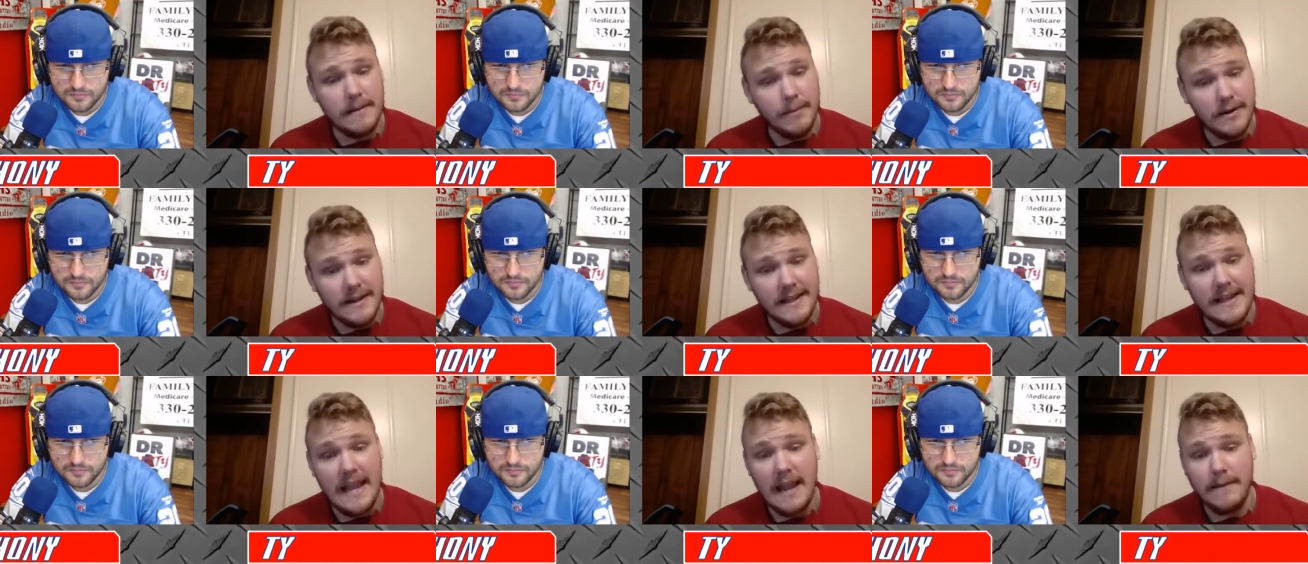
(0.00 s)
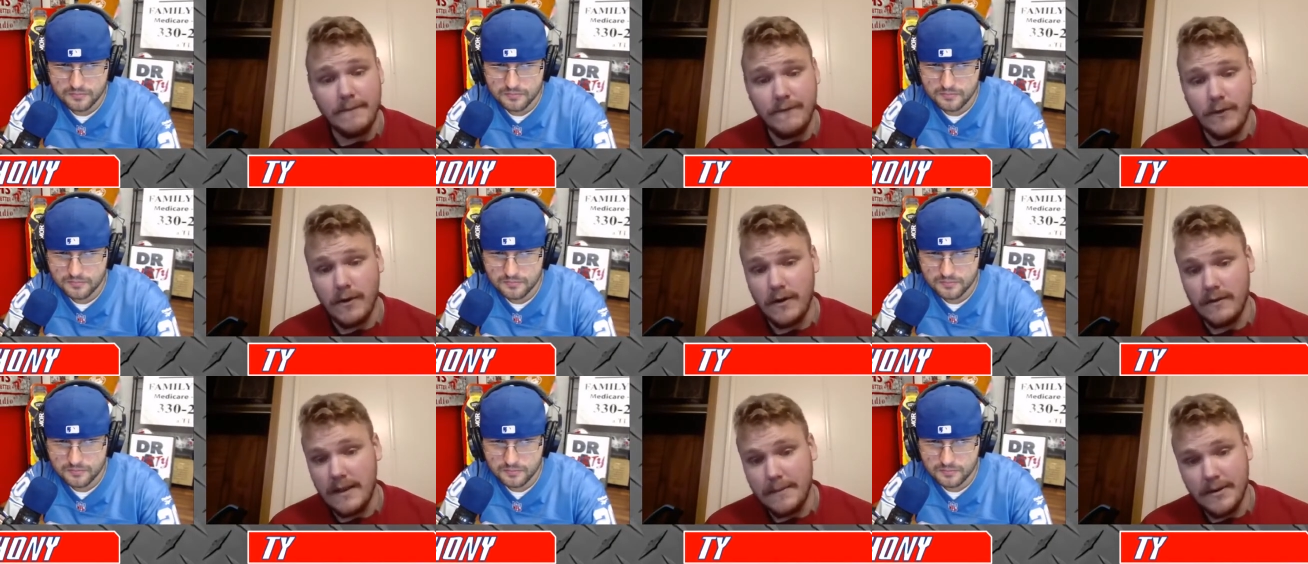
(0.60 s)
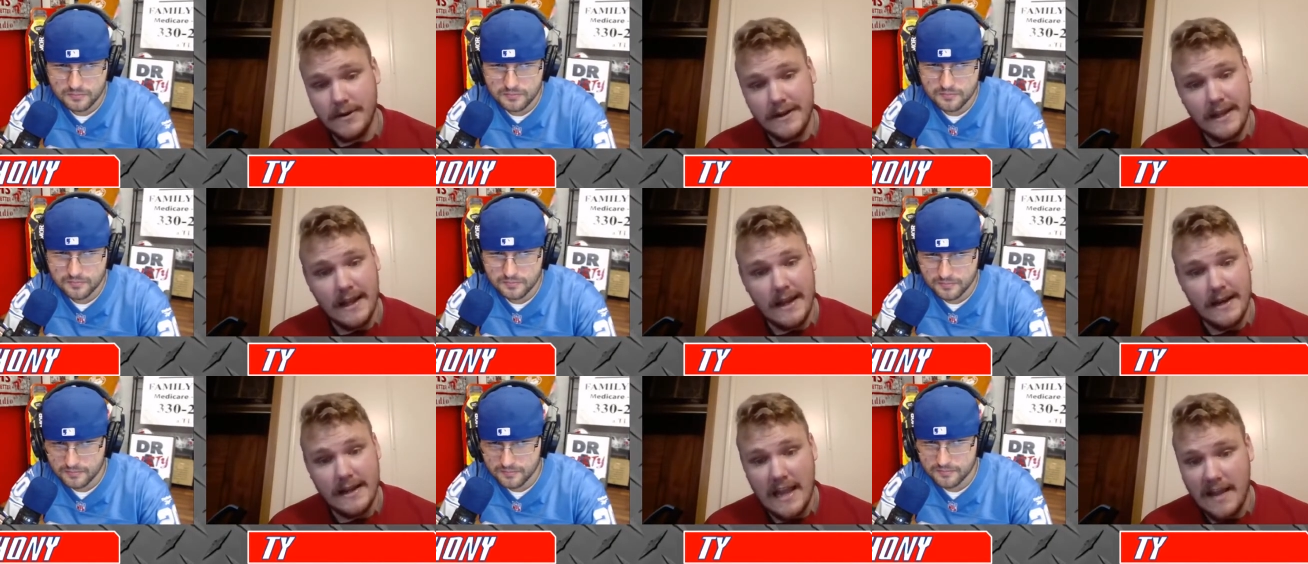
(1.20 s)
Speaker 1: Liberty game for
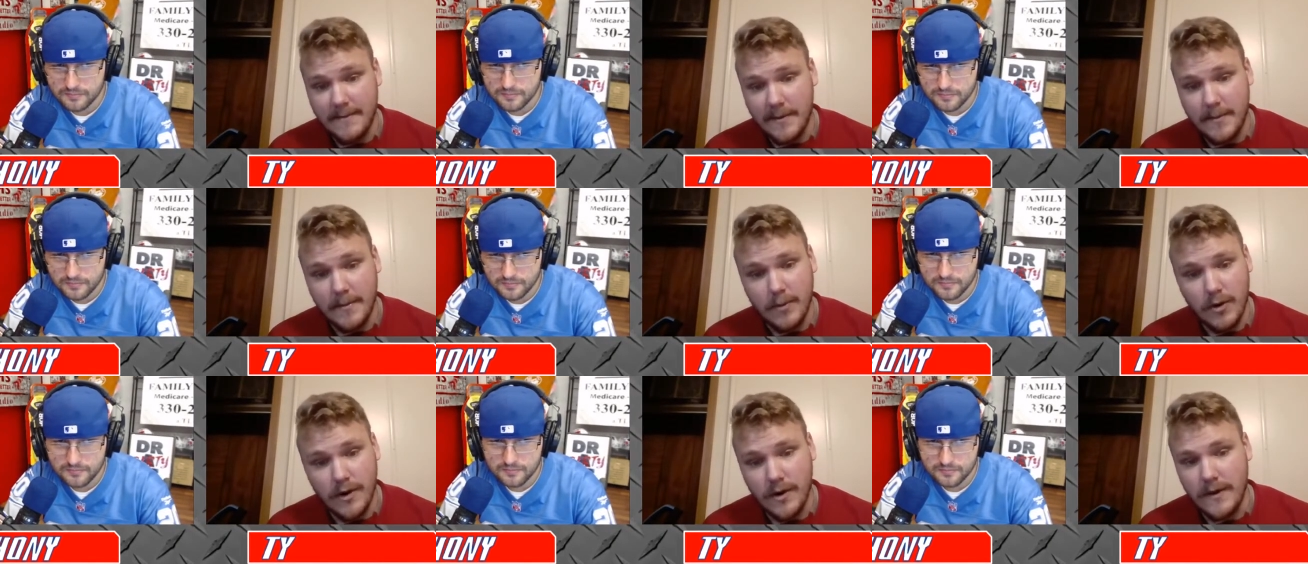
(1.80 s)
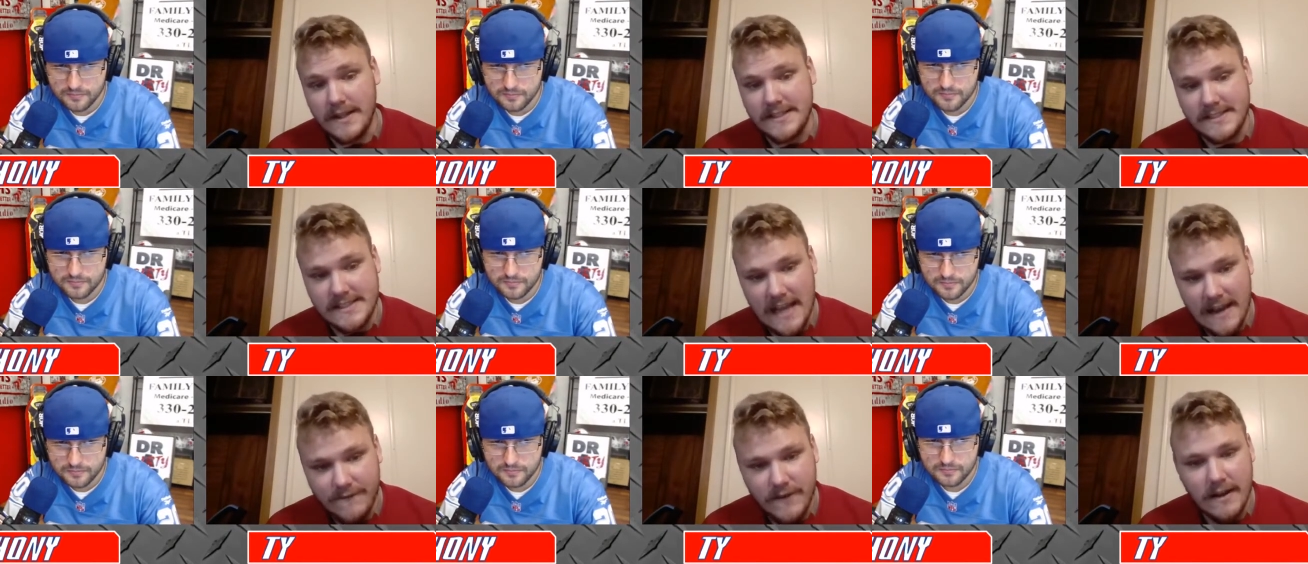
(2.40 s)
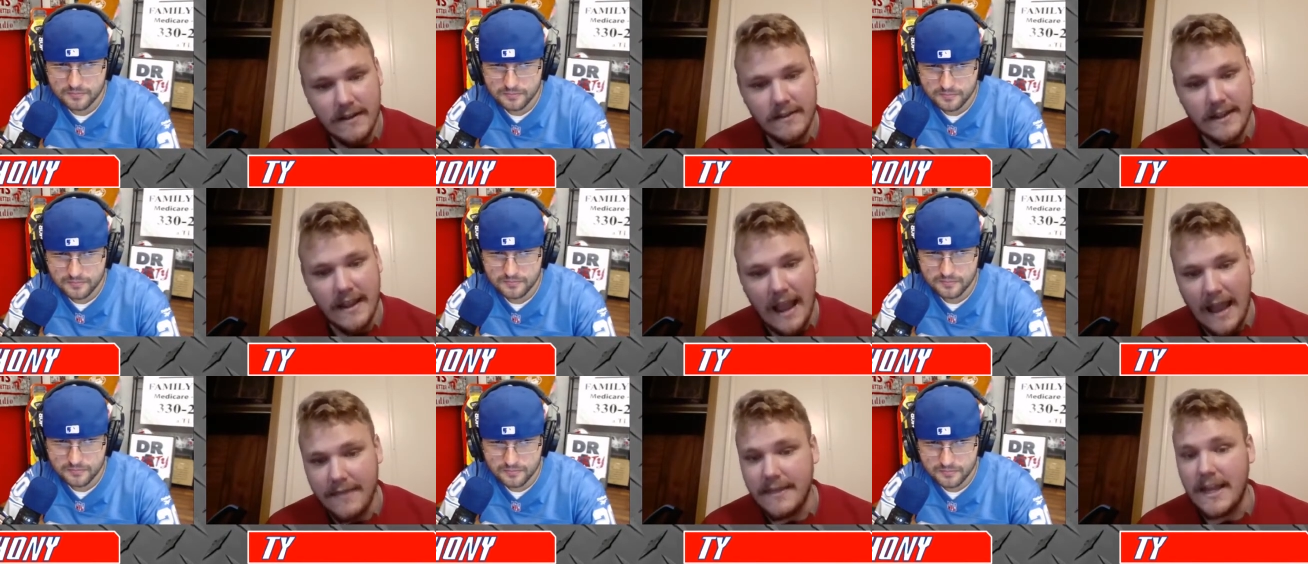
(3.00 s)
Liberty and Campbell Memorial, it's
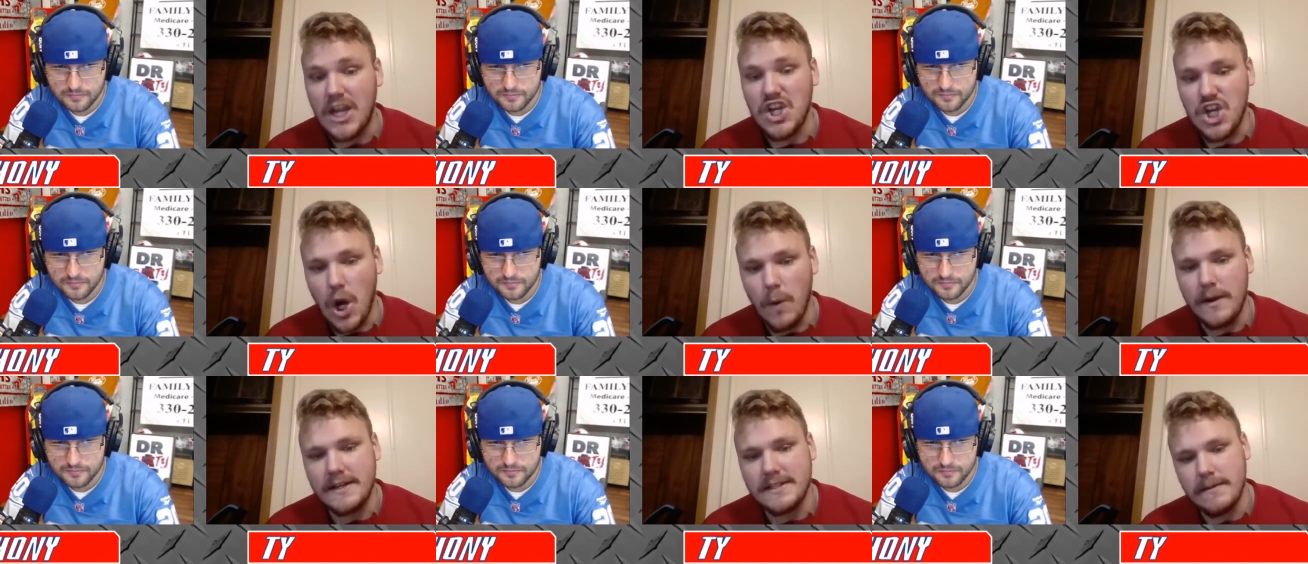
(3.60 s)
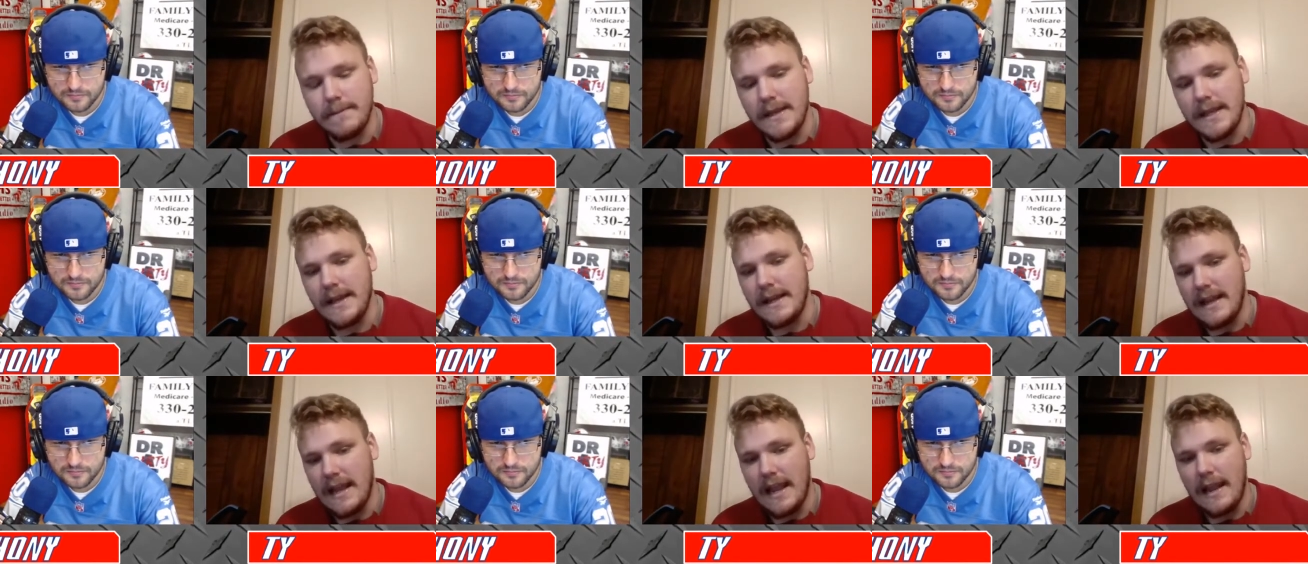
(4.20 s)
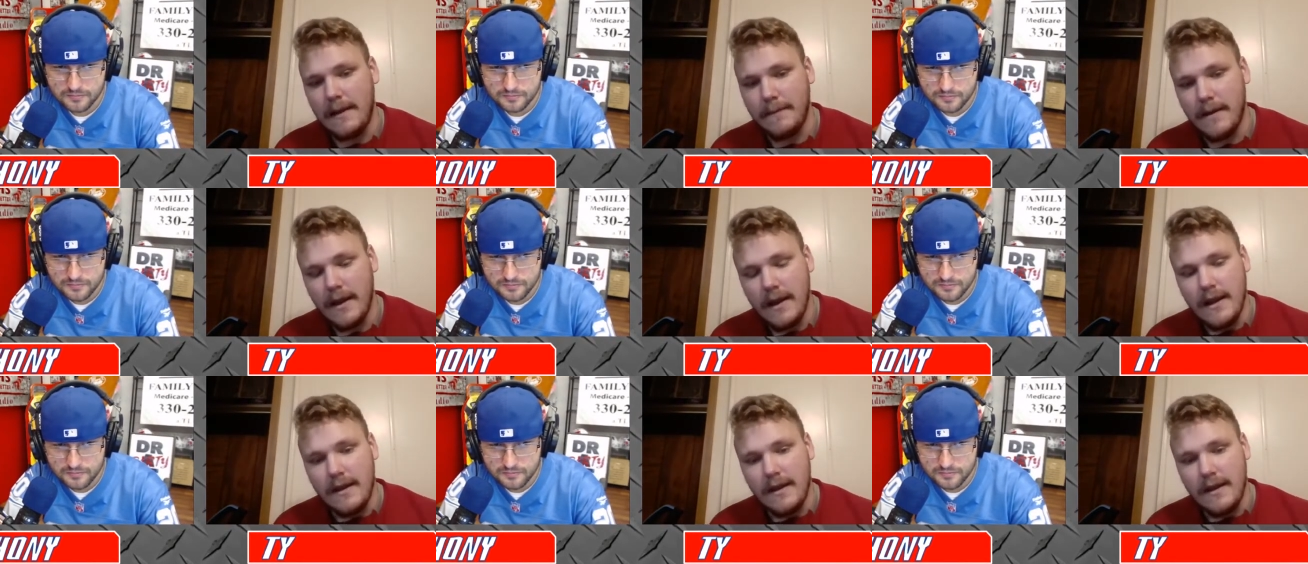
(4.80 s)
definitely, I think, going to be a game